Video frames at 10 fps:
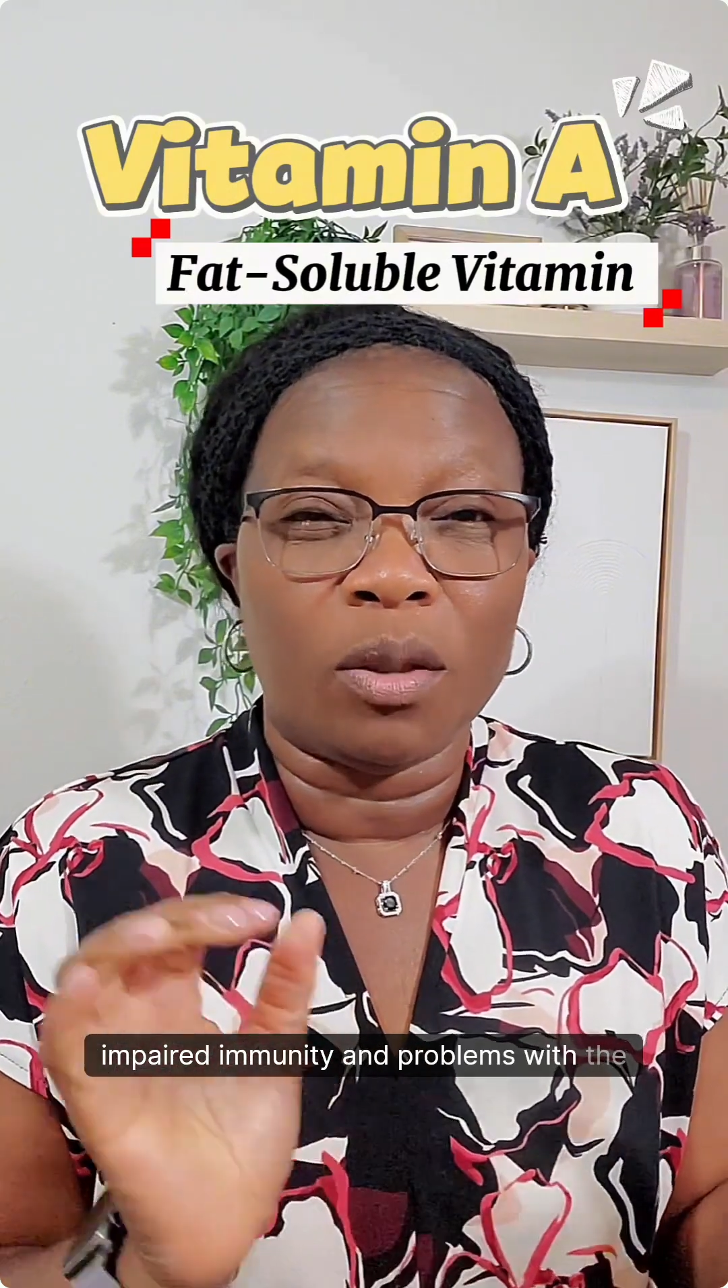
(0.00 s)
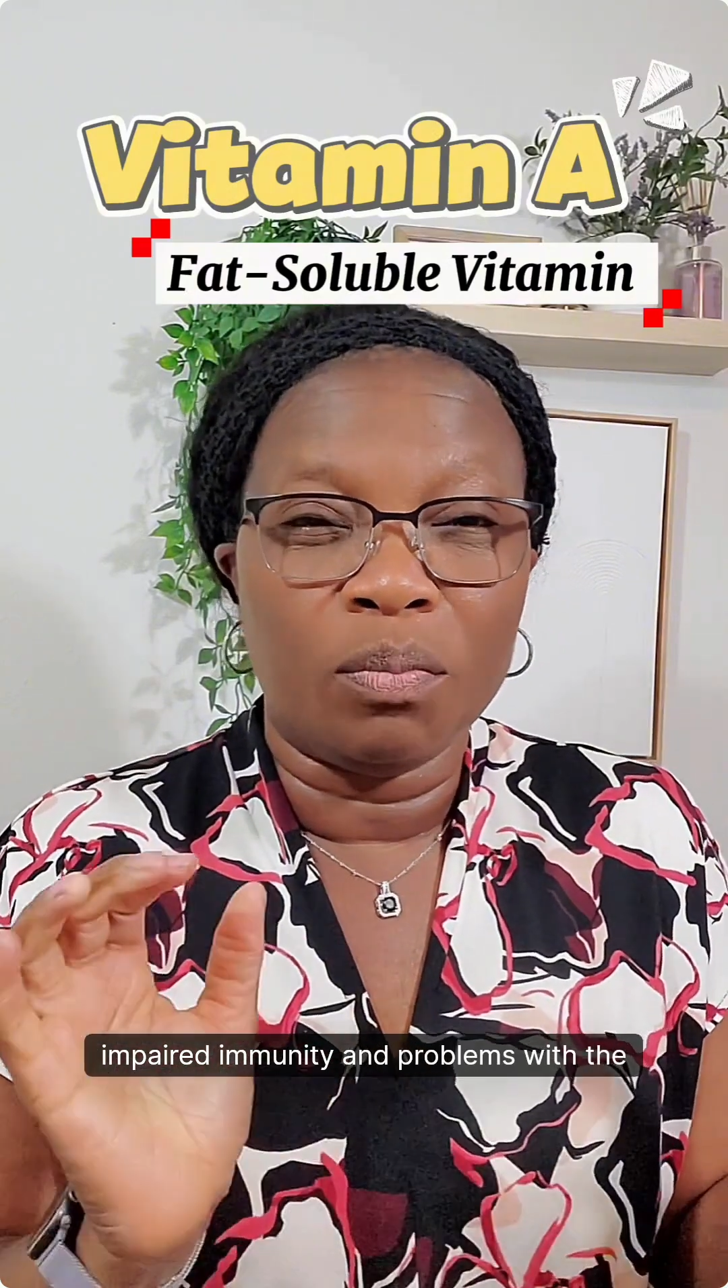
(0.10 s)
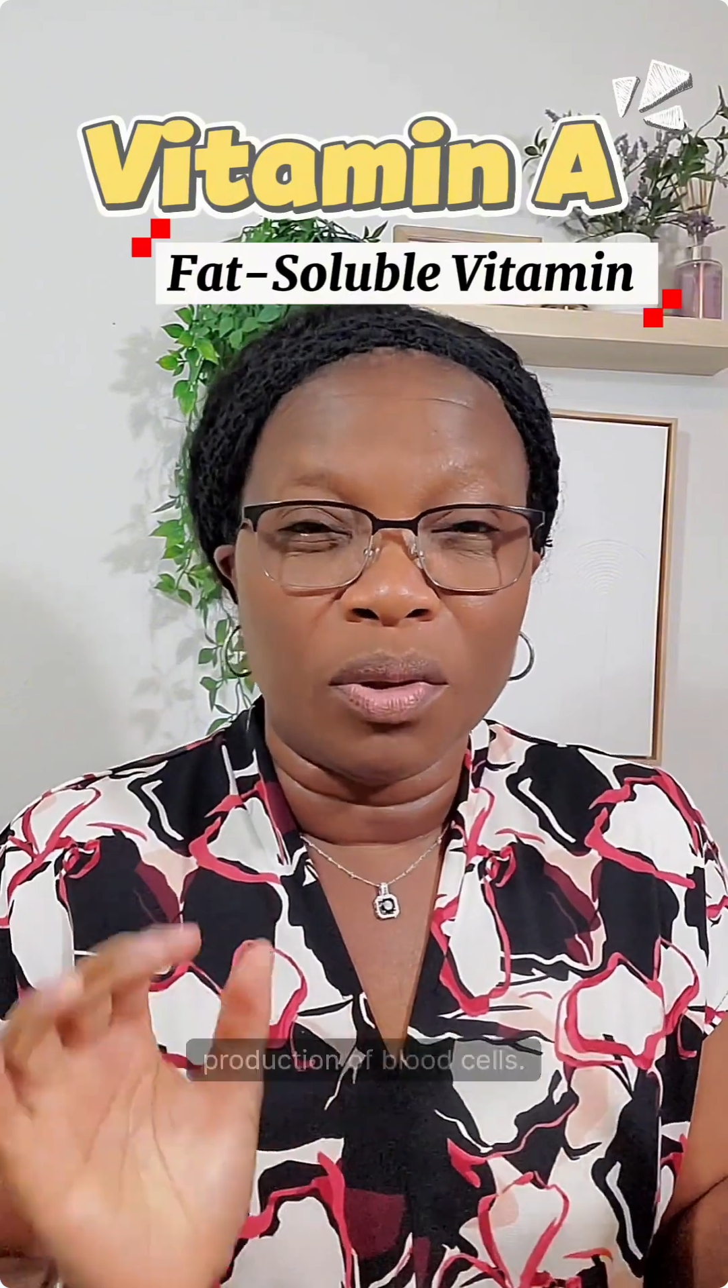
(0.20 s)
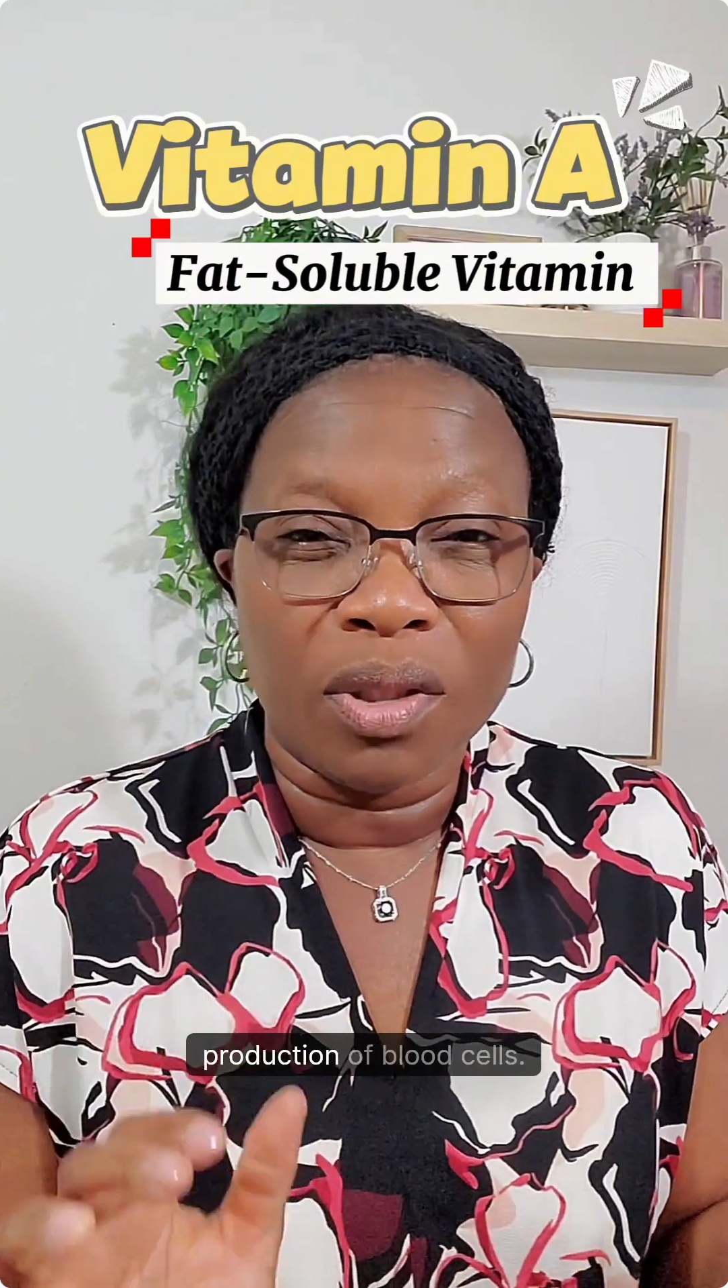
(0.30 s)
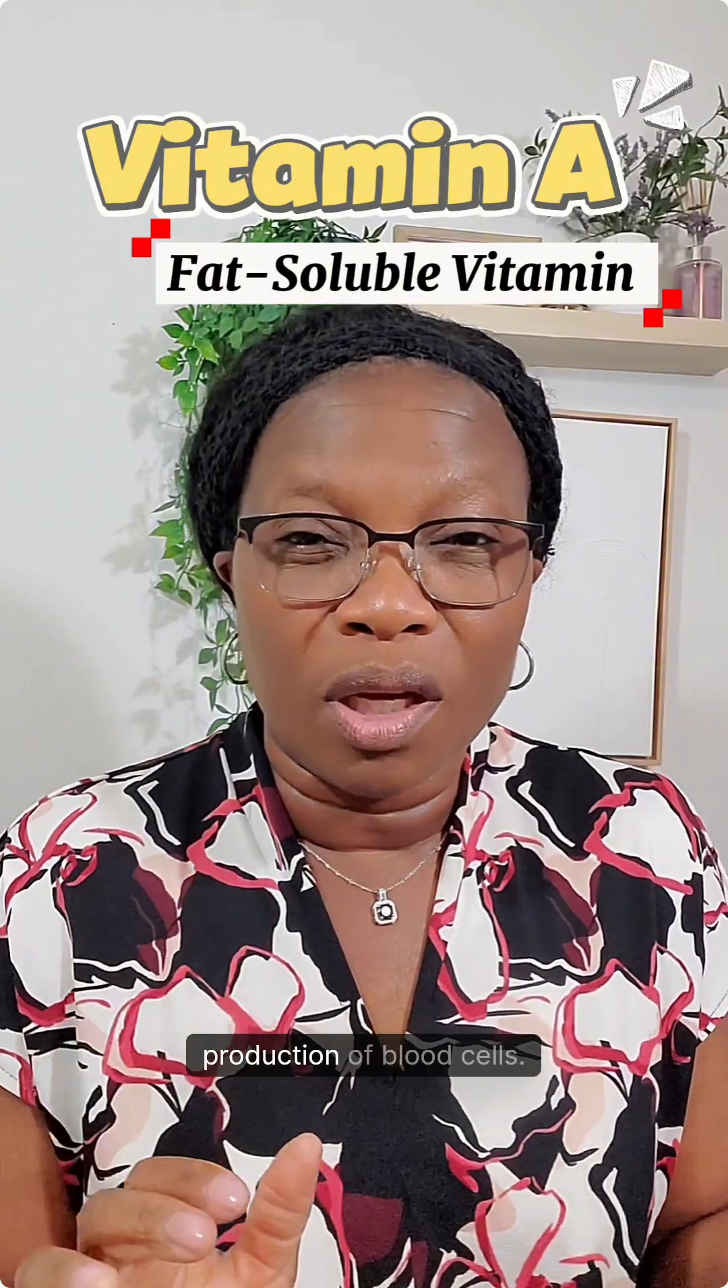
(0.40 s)

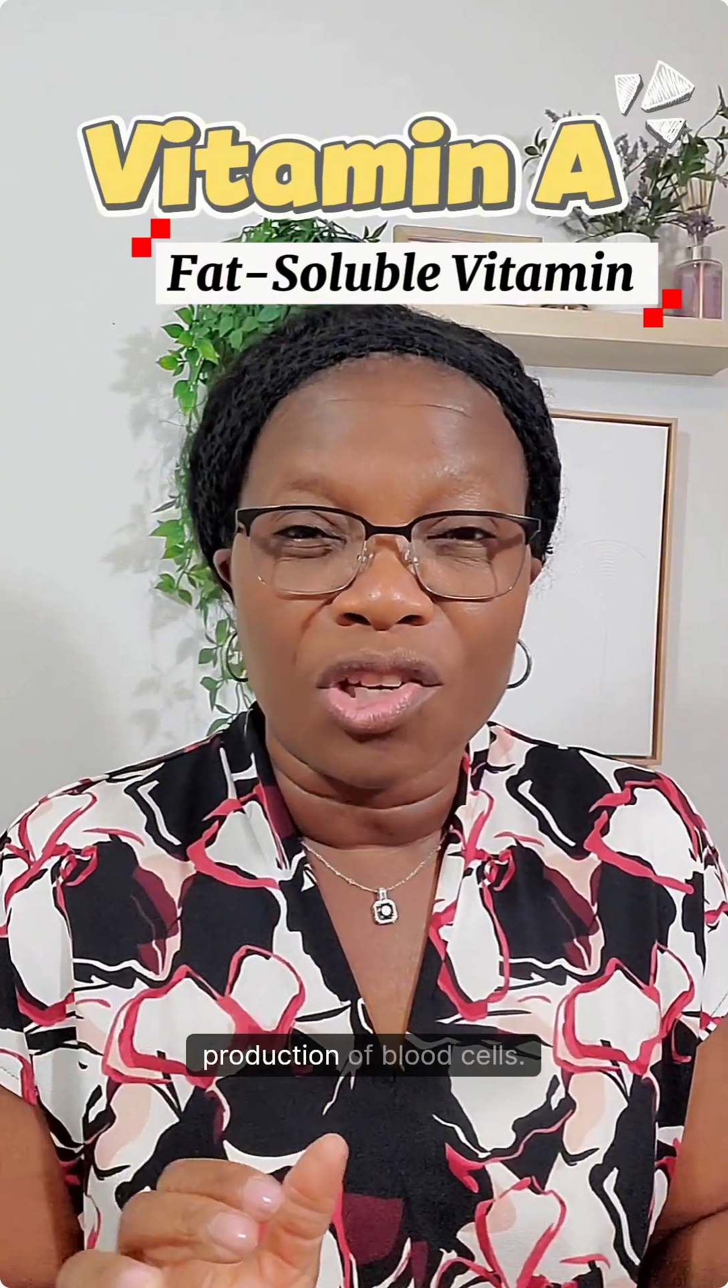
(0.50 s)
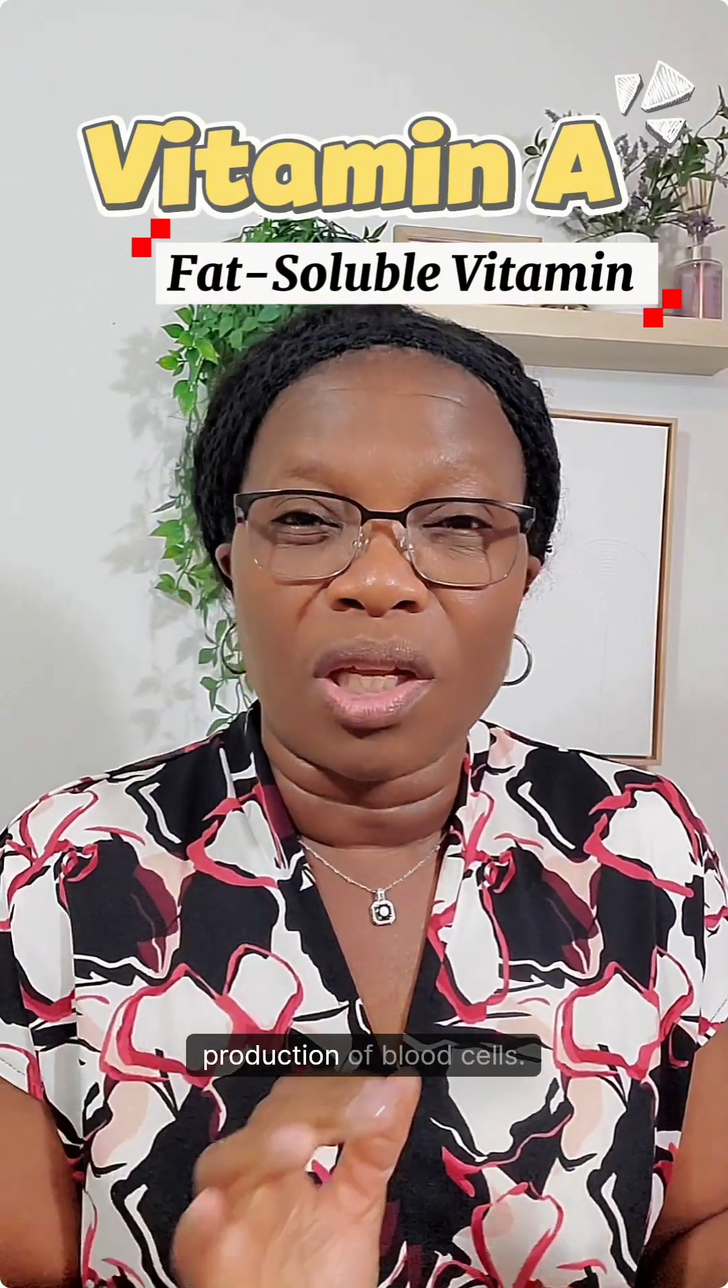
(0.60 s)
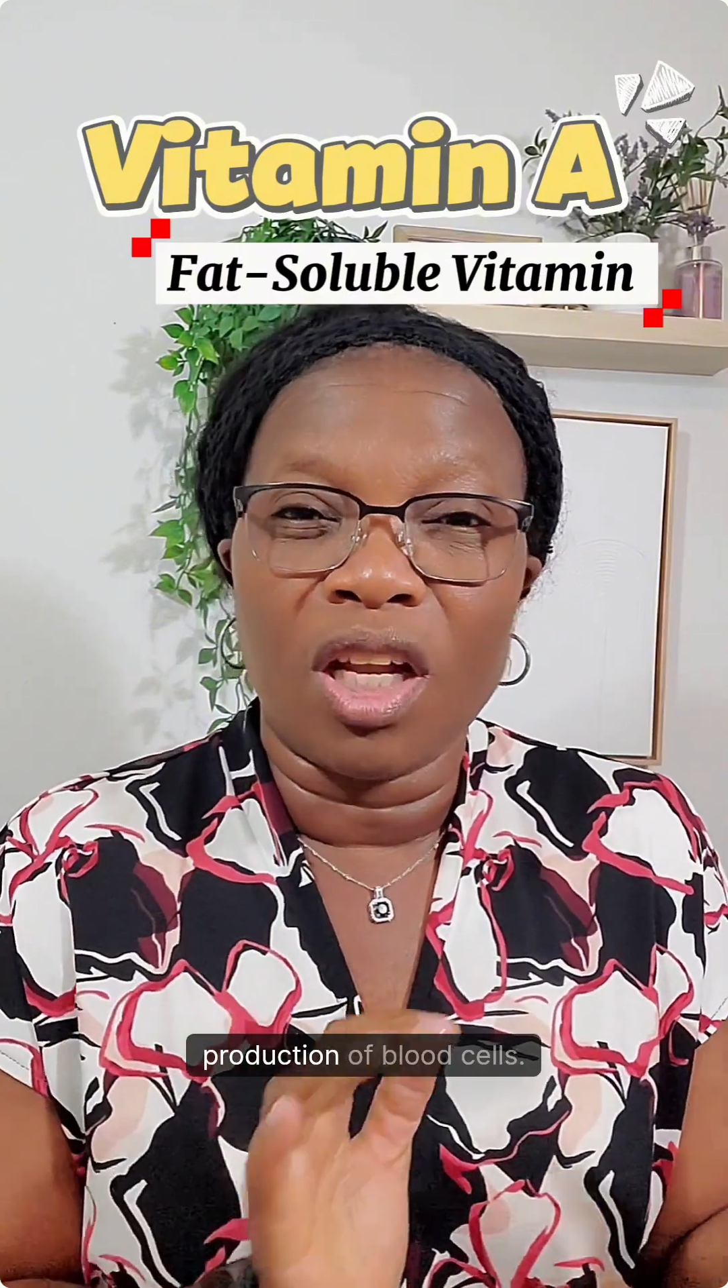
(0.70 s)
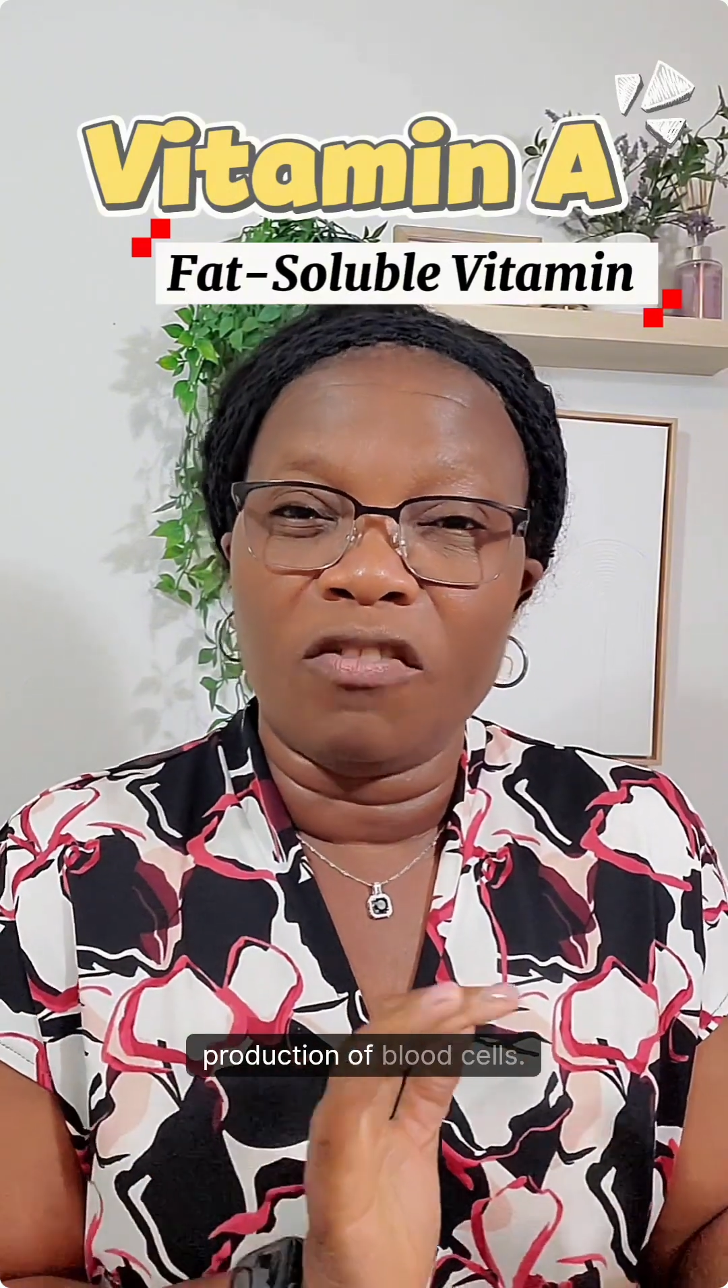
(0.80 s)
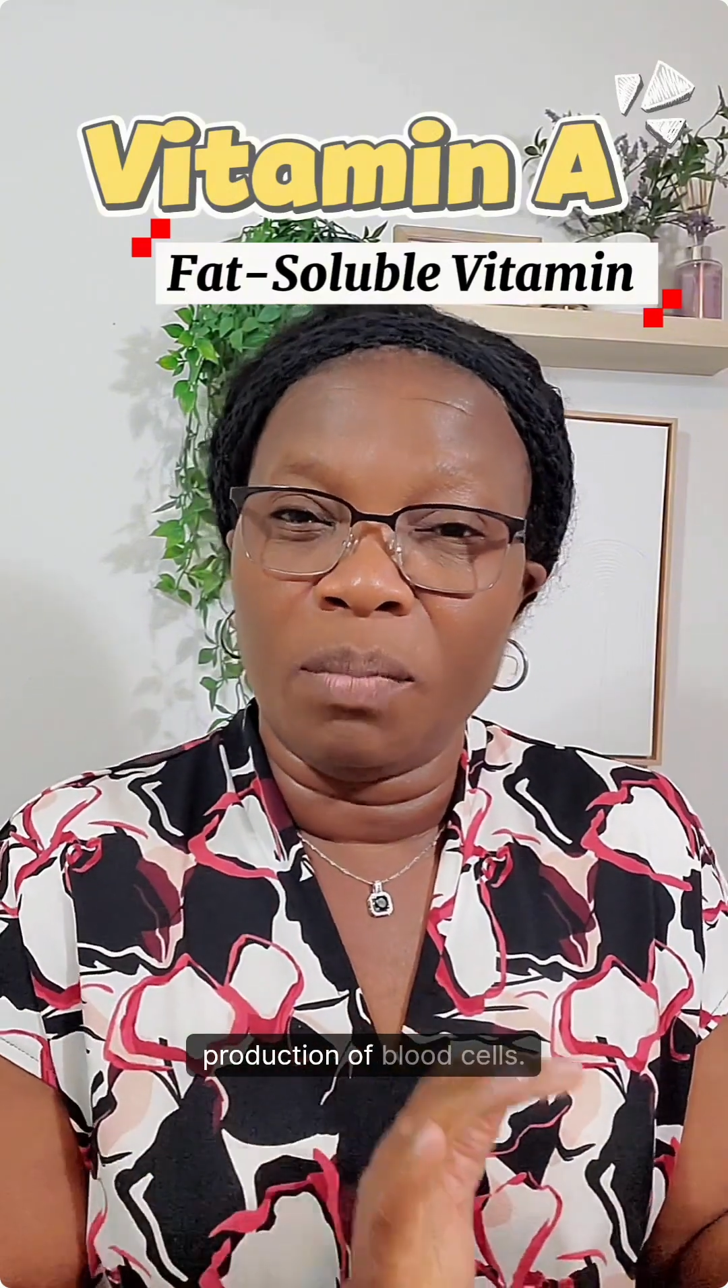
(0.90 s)
production of